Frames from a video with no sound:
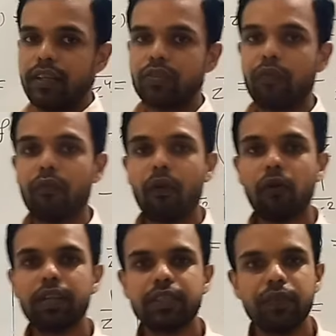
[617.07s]
So if you
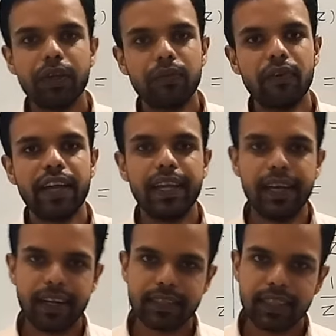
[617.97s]
found this video
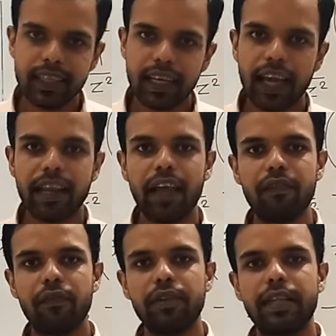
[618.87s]
interesting and
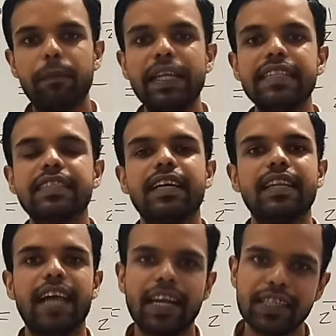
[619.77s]
helpful, then please
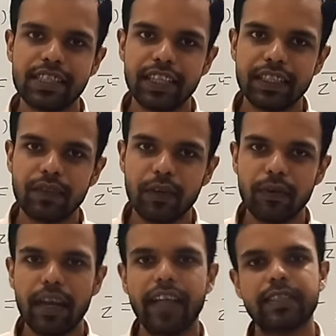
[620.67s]
like and share this video
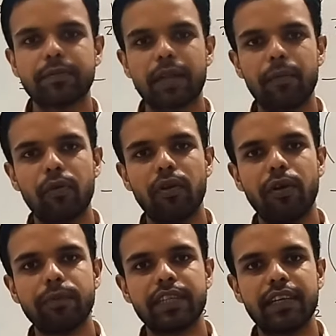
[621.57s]
and subscribe to our
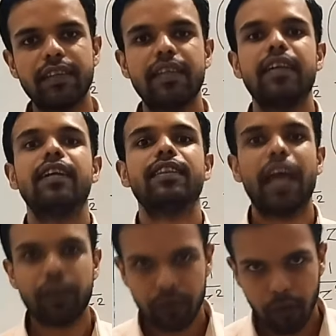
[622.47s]
YouTube channel.
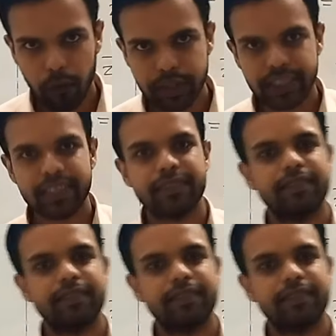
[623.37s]
Thank you for watching.